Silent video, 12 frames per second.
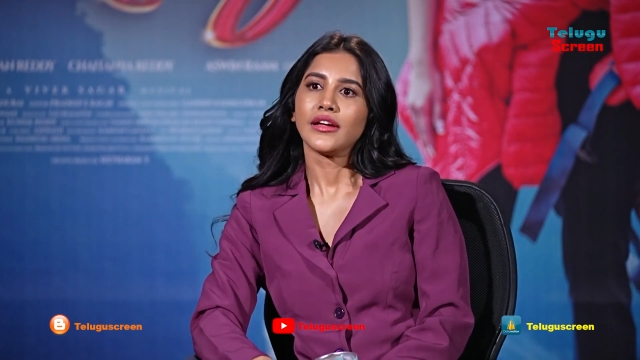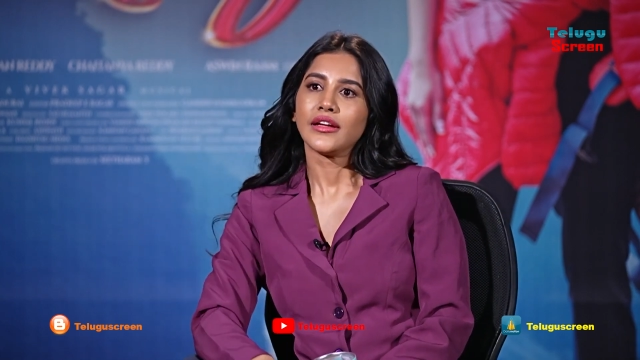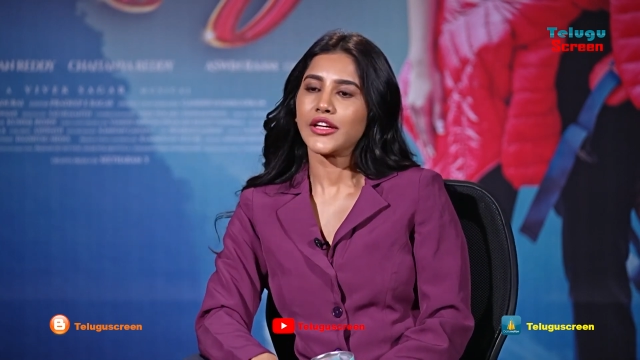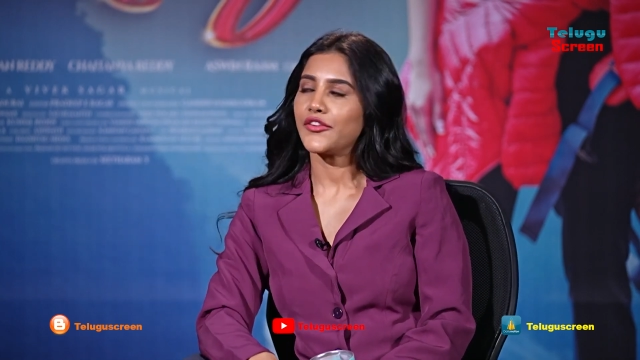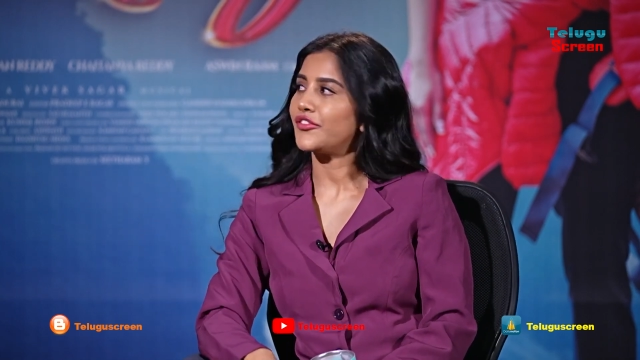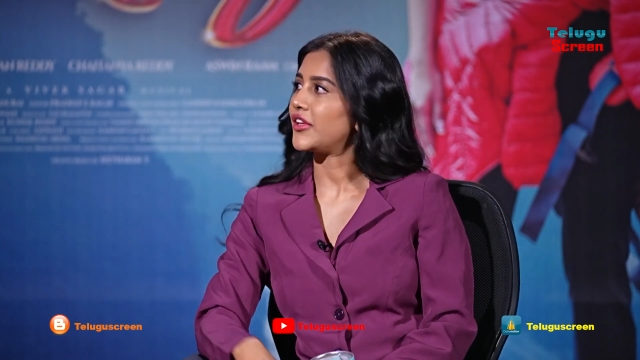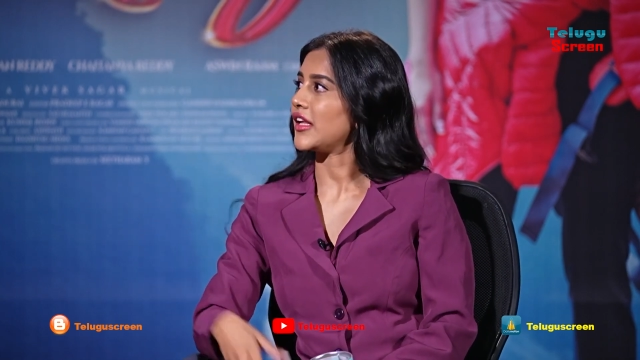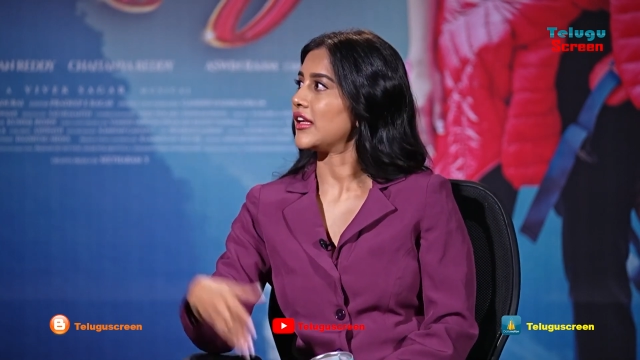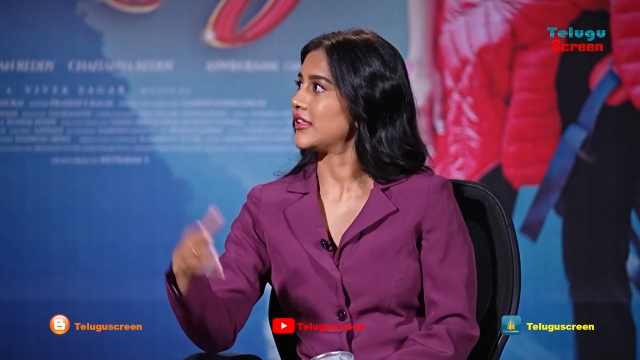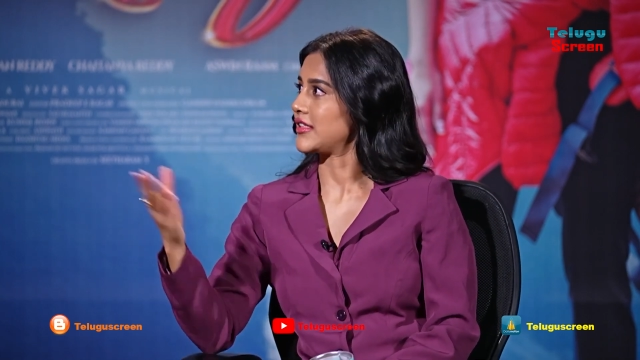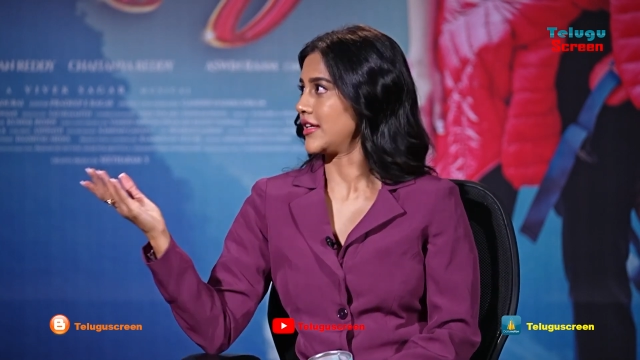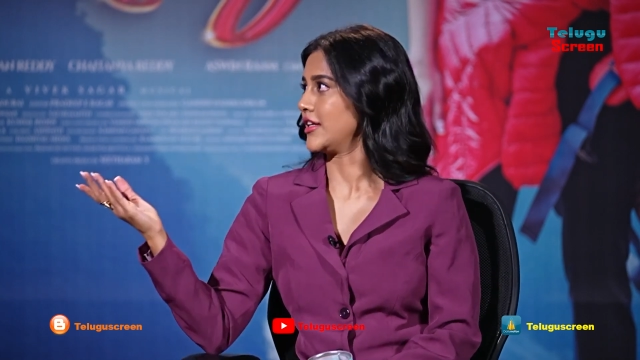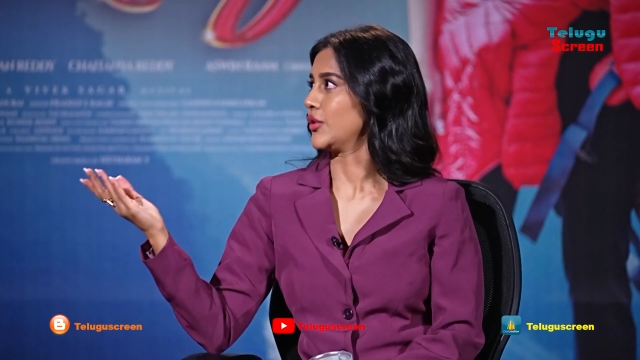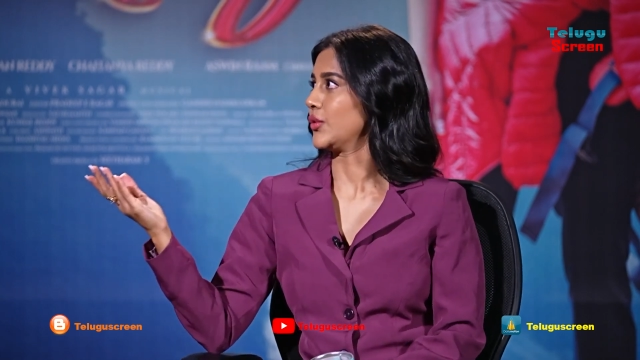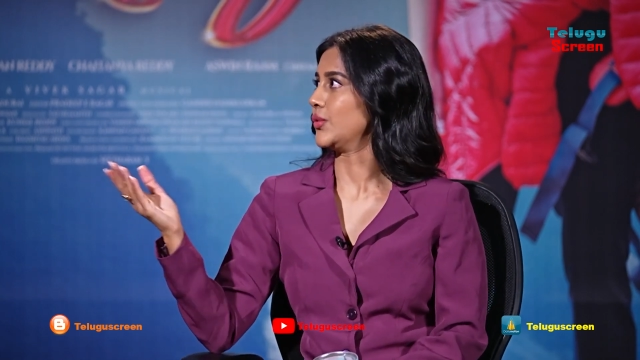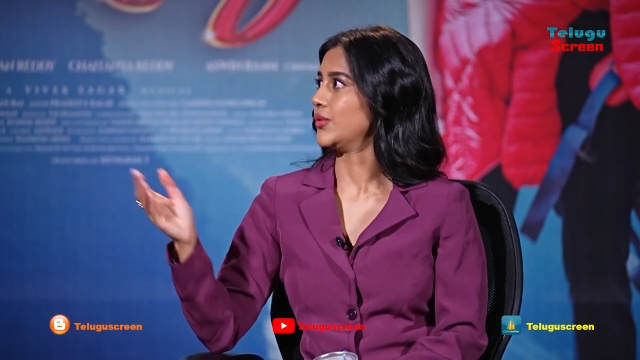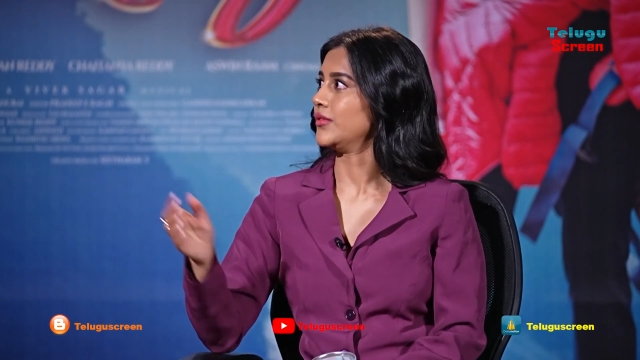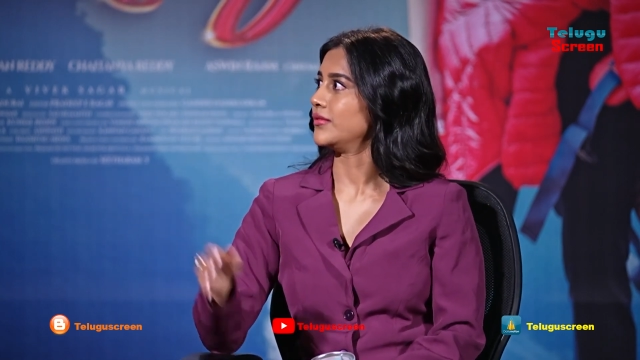Gift I'll send it to
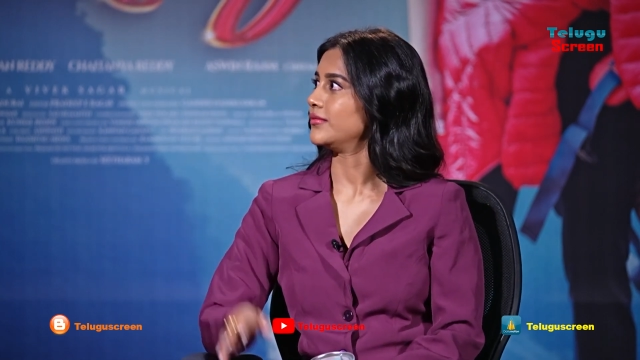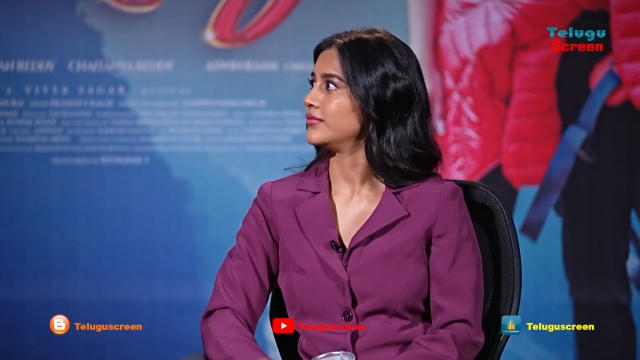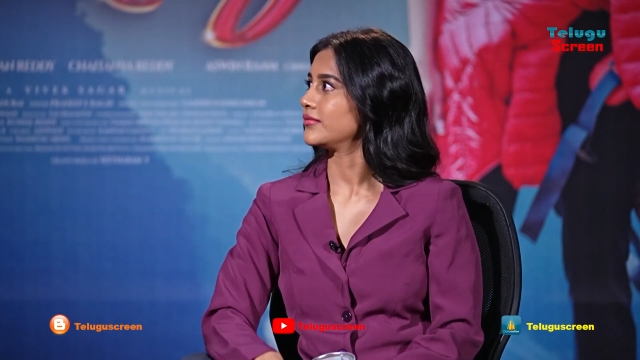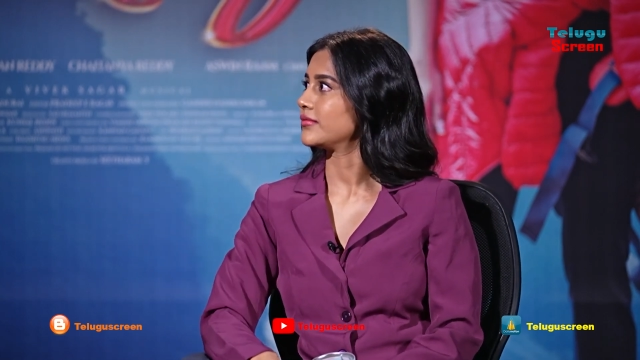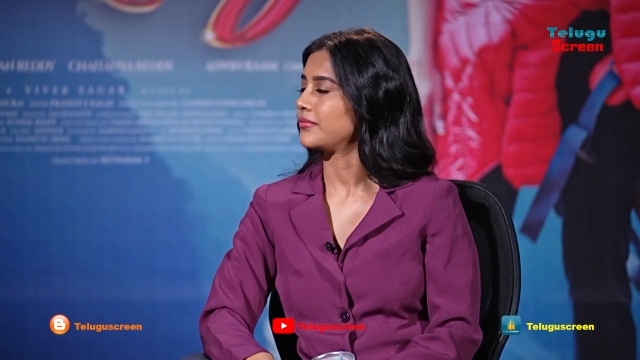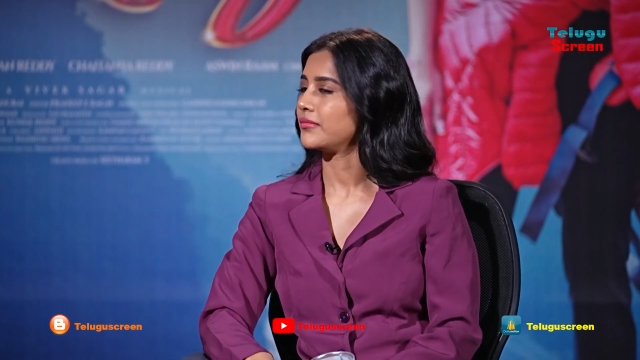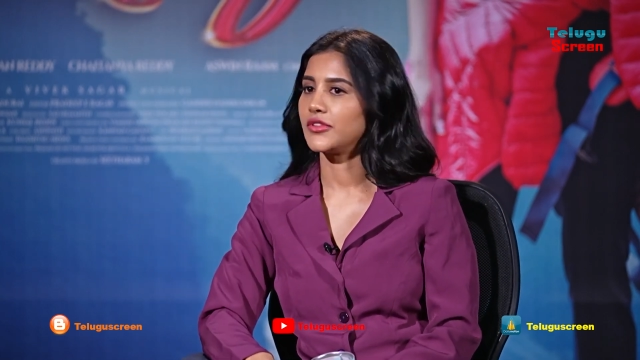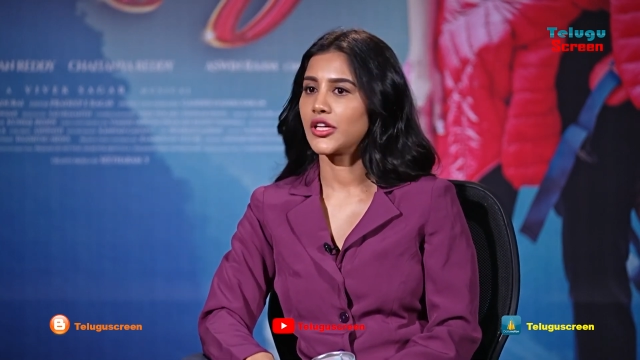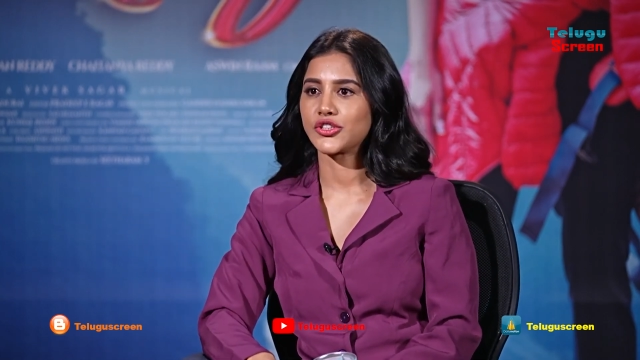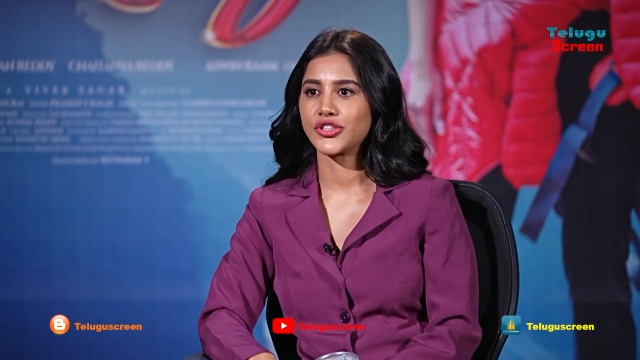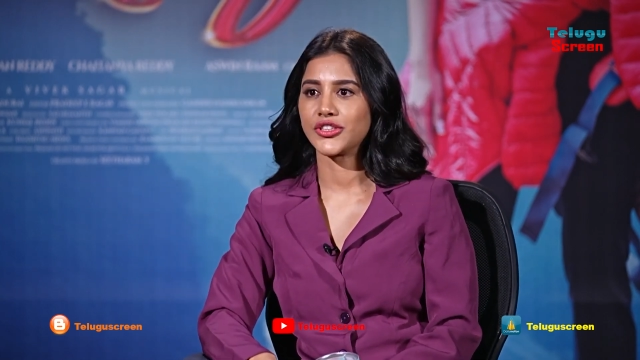Darshi